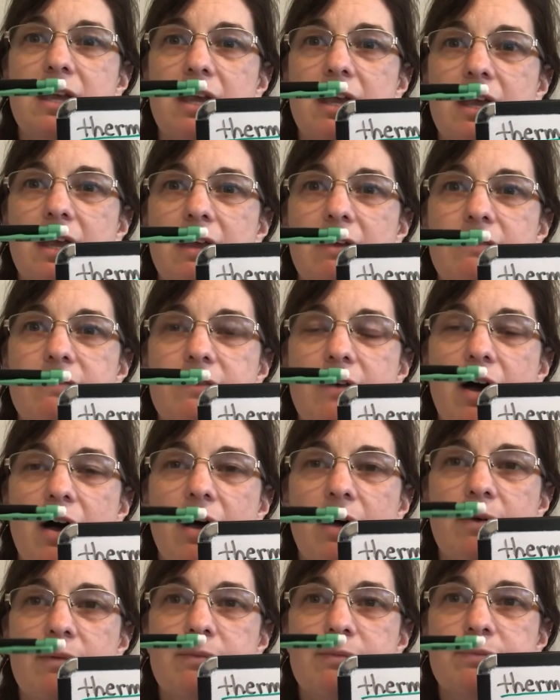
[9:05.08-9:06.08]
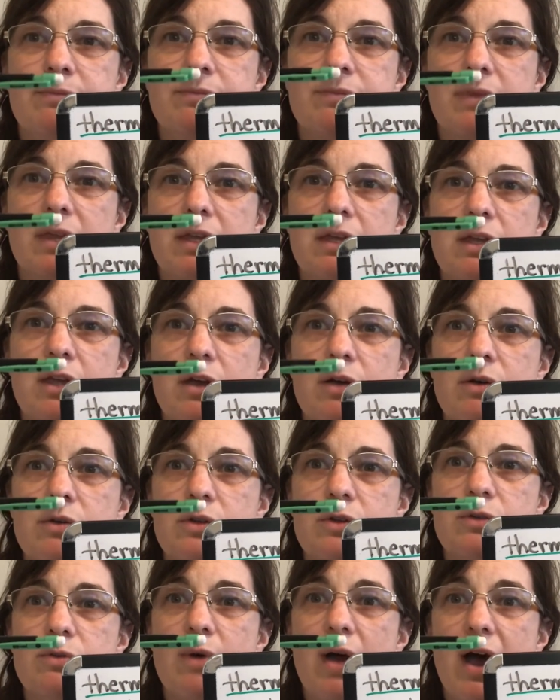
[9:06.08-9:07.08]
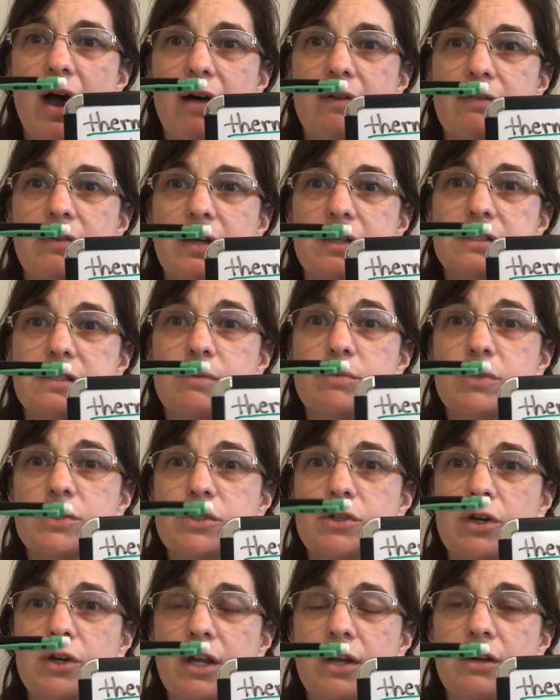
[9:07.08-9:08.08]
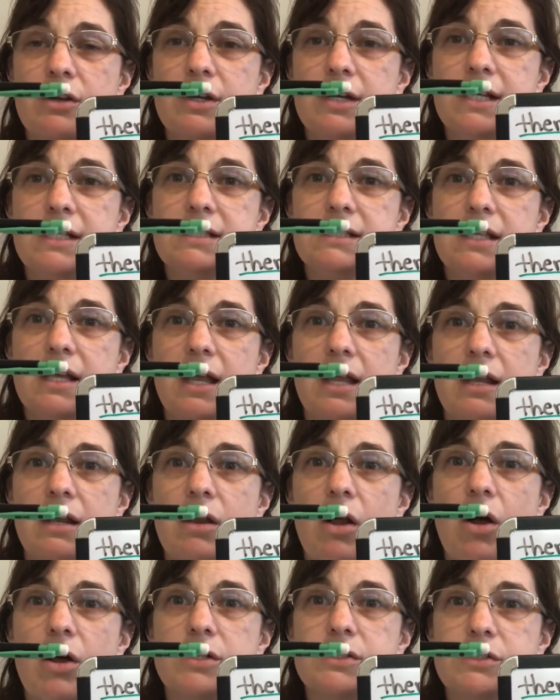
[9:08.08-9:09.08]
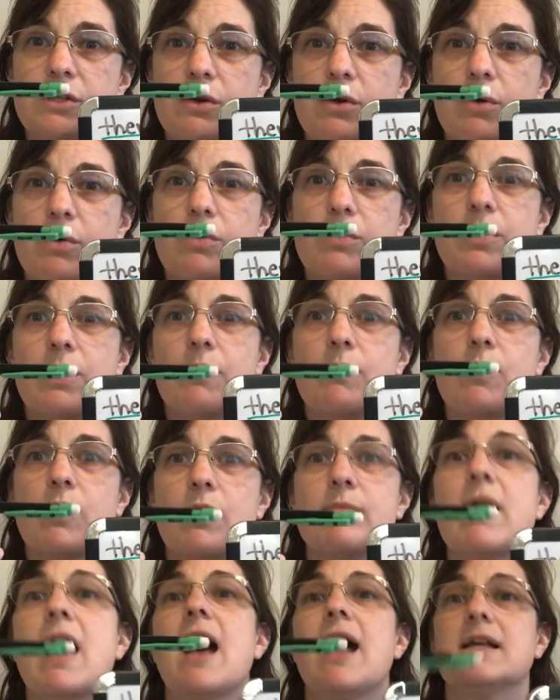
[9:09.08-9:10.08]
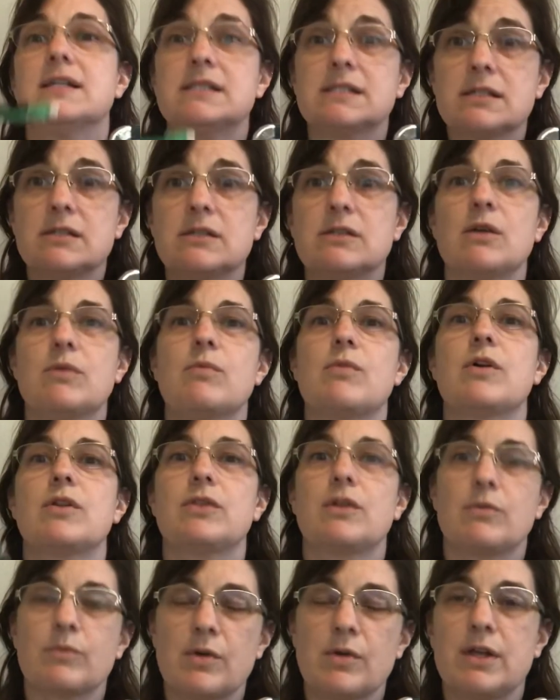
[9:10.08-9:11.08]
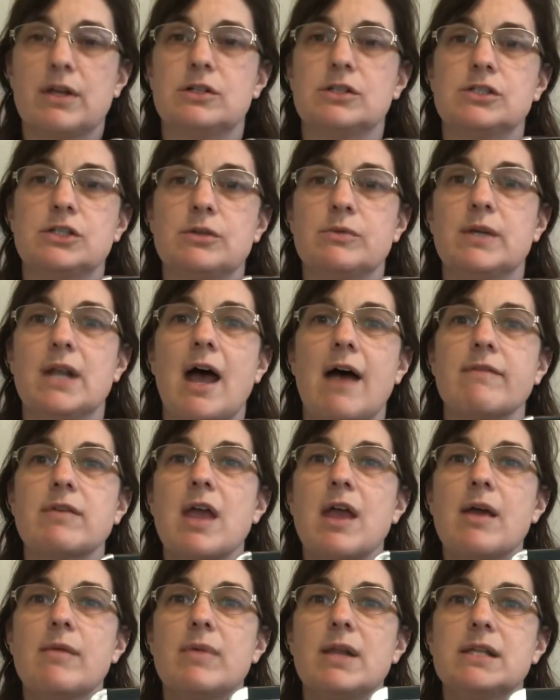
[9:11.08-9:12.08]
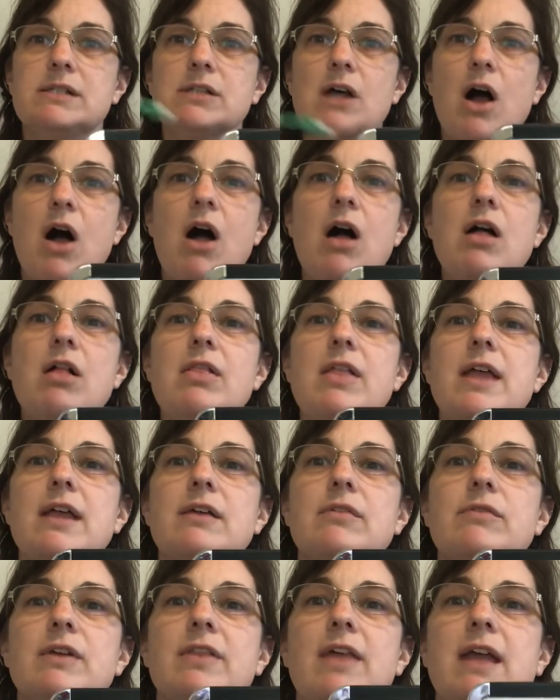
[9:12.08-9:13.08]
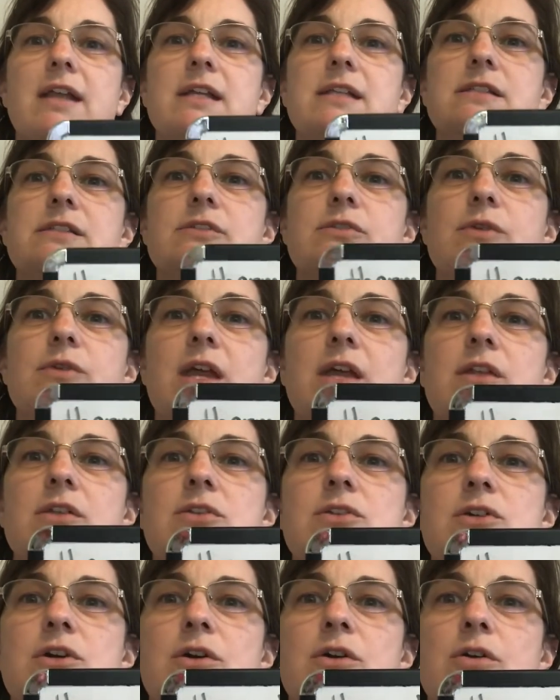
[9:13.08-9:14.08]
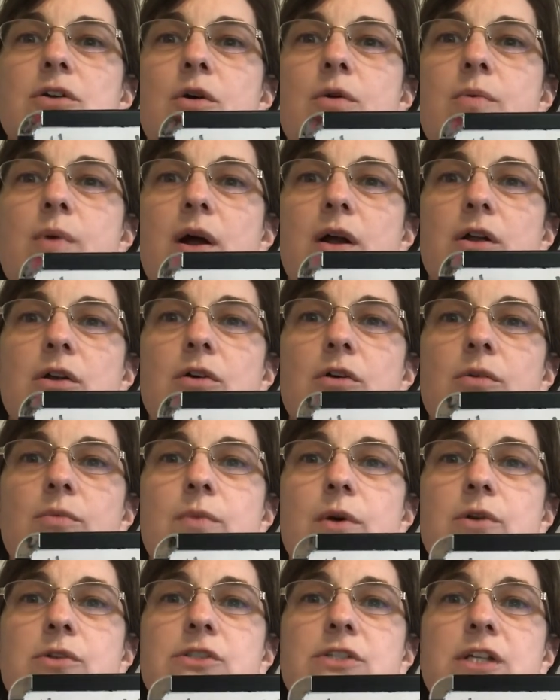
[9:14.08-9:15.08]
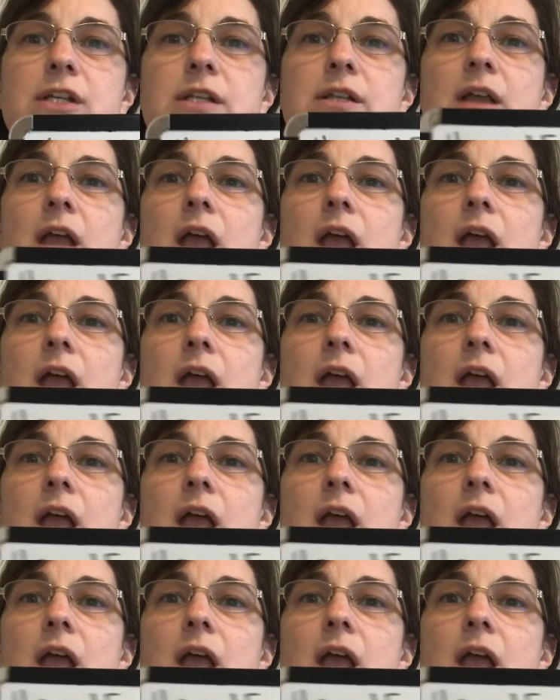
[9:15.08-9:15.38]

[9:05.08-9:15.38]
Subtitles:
if you have a temperature increase, and also the more mass, the more thermal energy you would have. But it's all like related to internal particle motion,